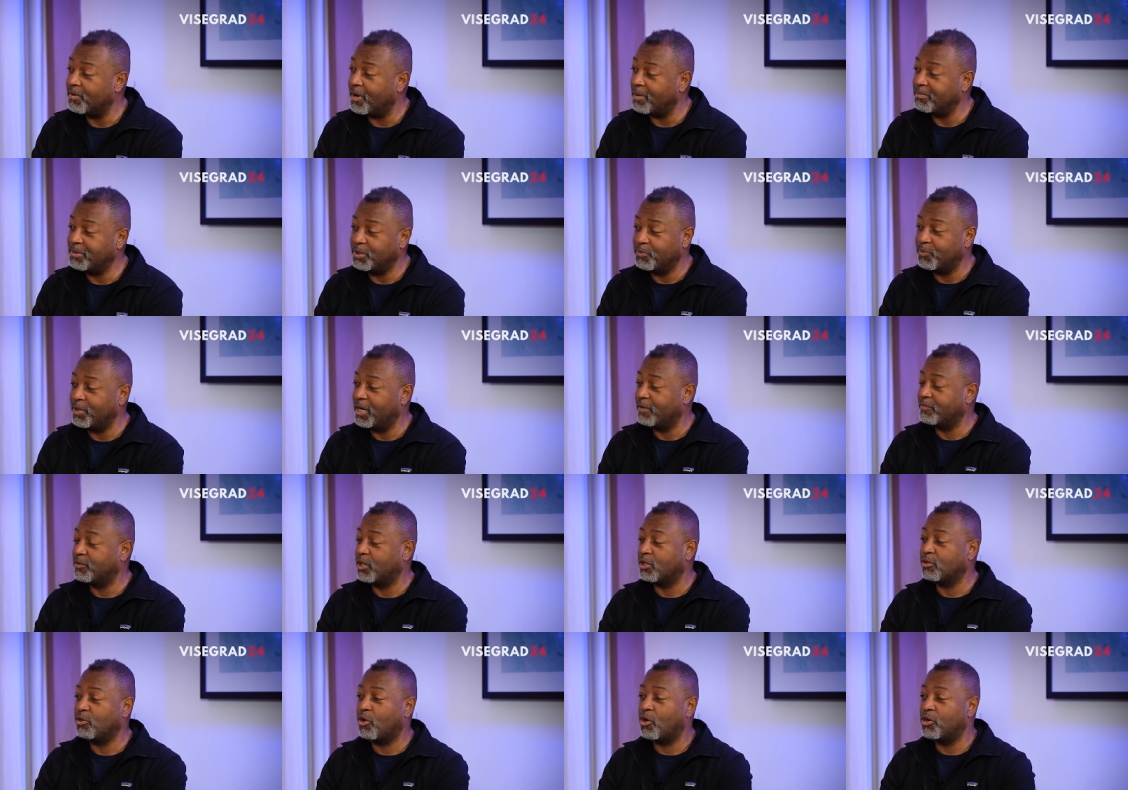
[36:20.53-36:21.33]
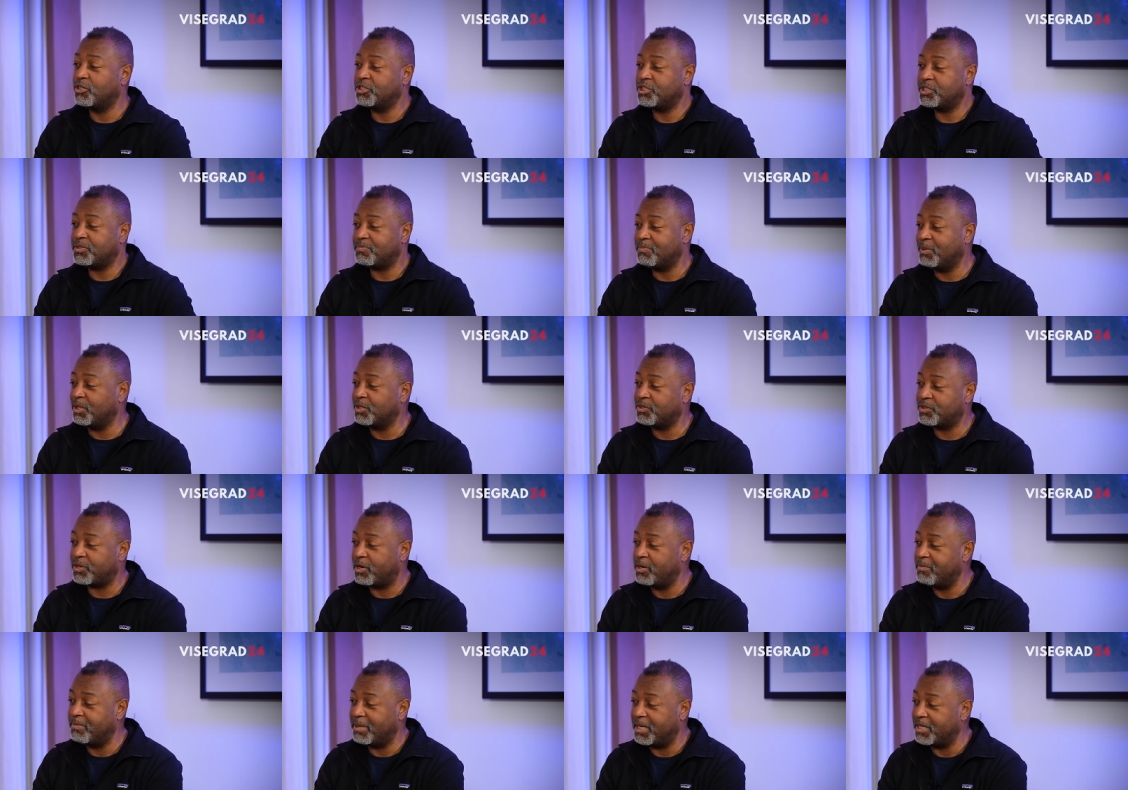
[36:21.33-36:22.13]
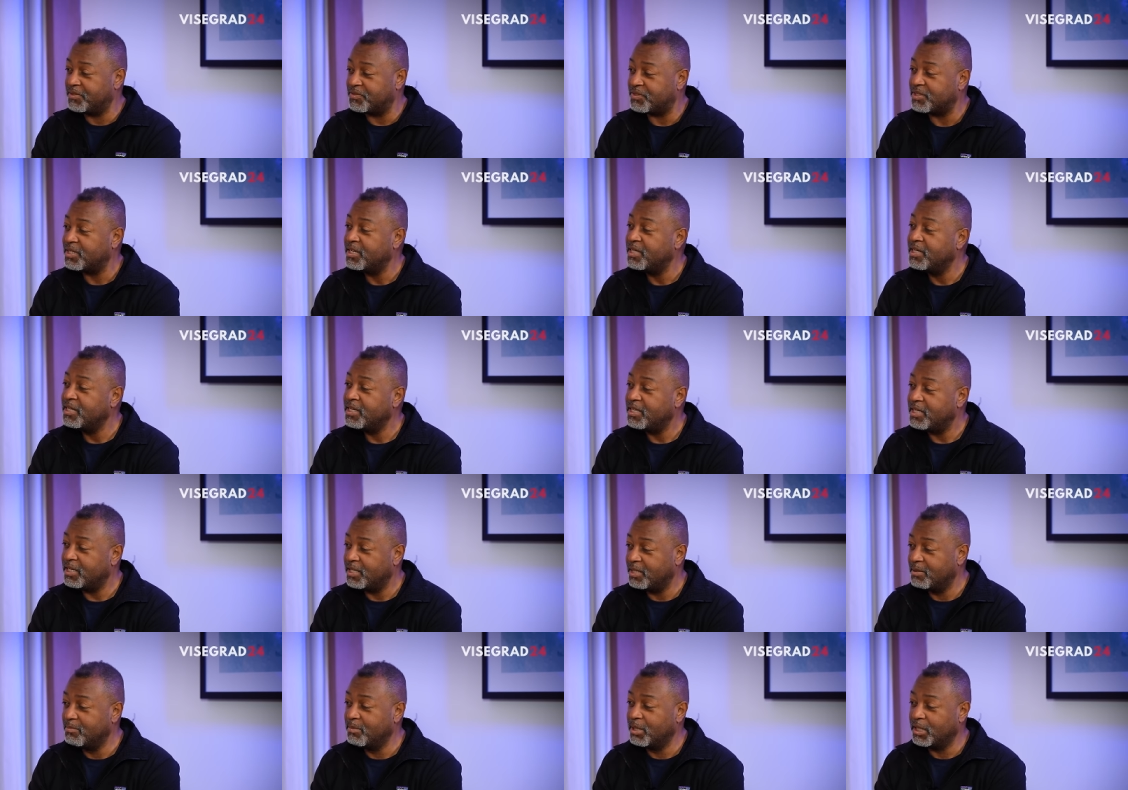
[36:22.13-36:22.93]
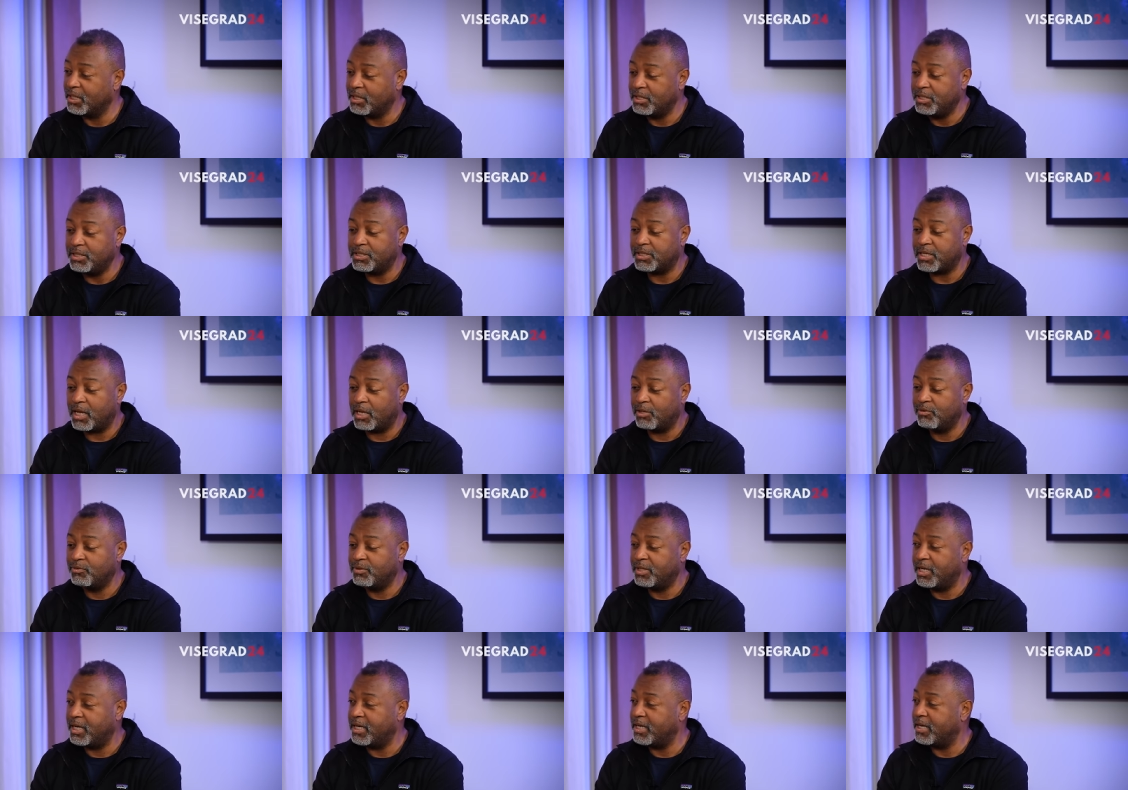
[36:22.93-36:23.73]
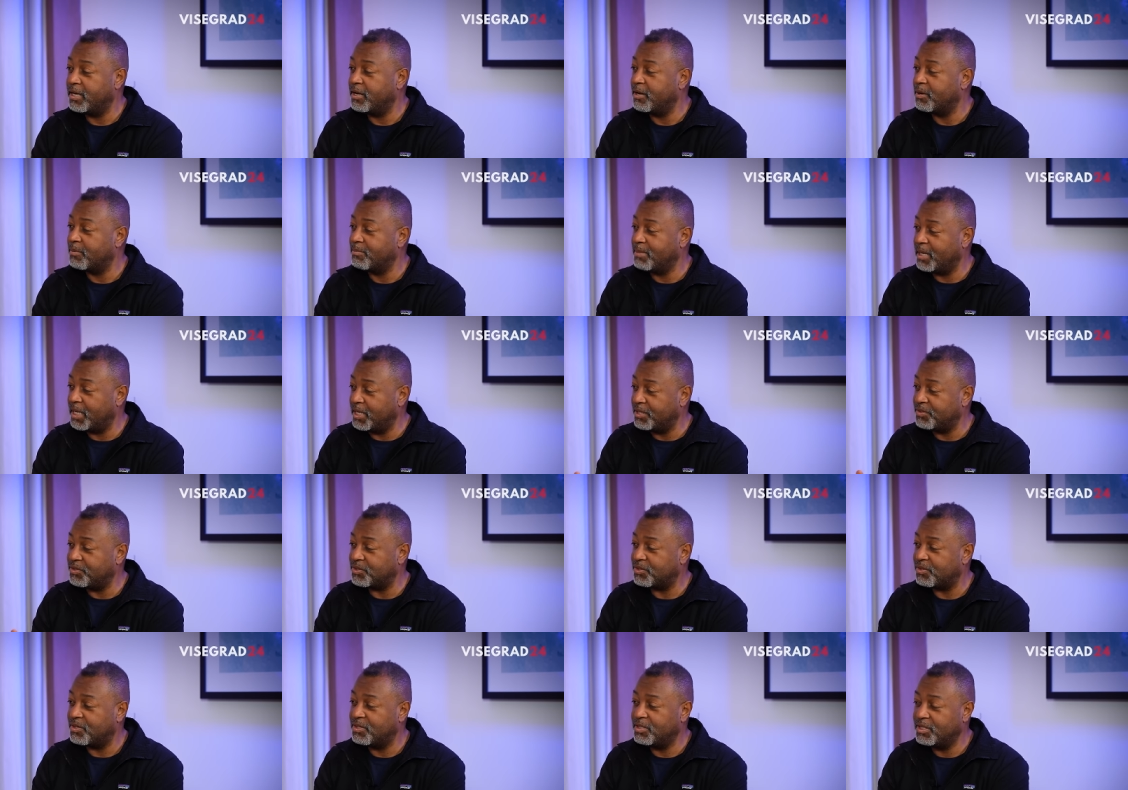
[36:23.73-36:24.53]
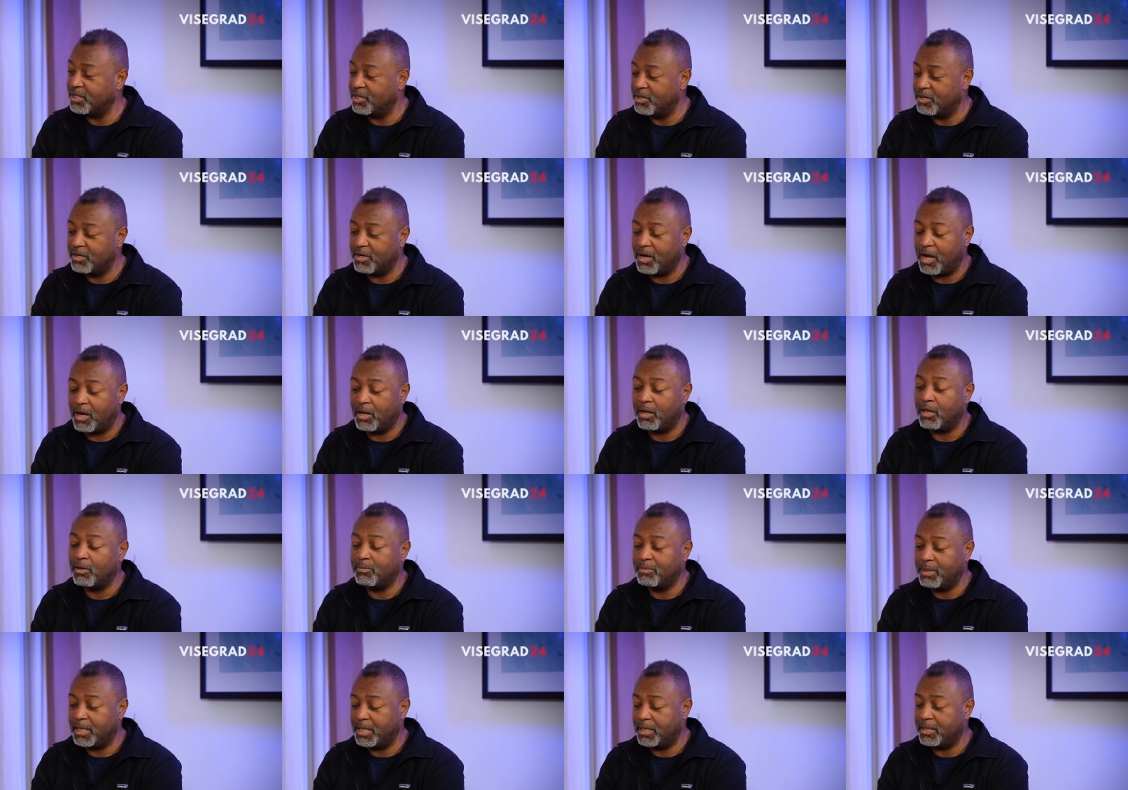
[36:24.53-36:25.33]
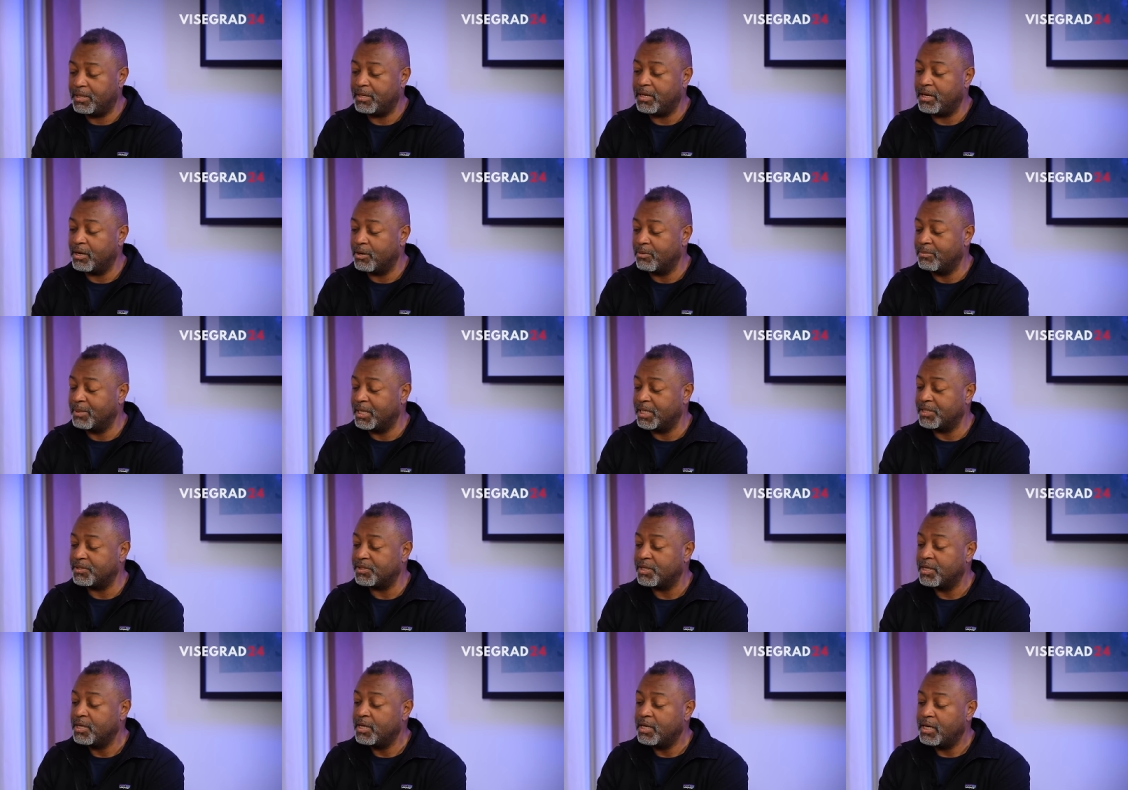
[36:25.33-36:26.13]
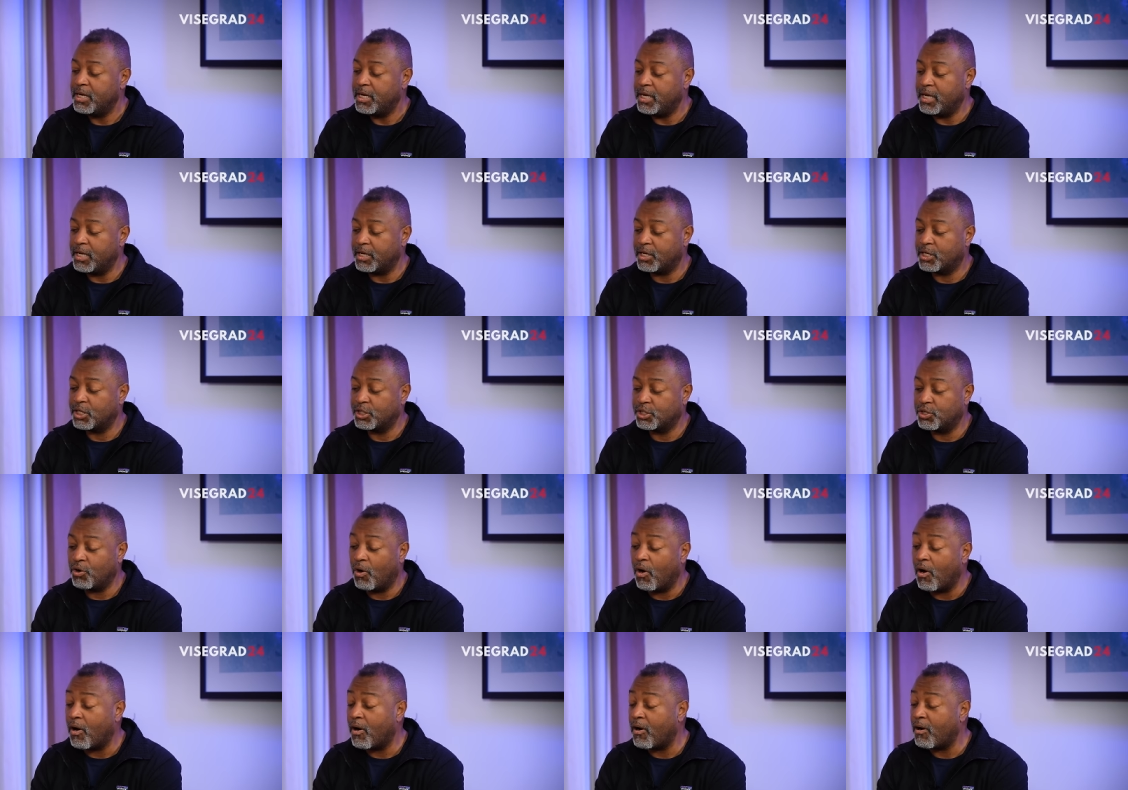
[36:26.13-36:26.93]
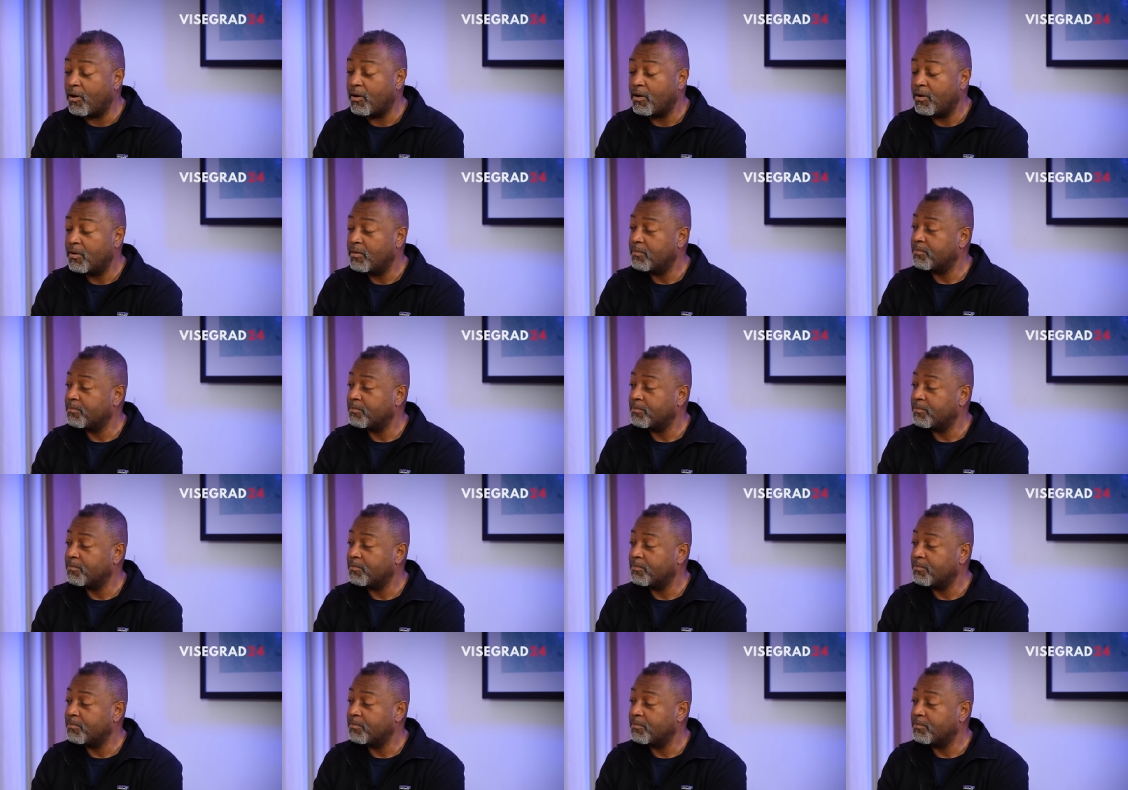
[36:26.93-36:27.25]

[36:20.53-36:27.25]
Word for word: I mean, we have the largest military base in the Middle East, Al Udeid Air Base, you know, Al Udeid Air Base in Qatar.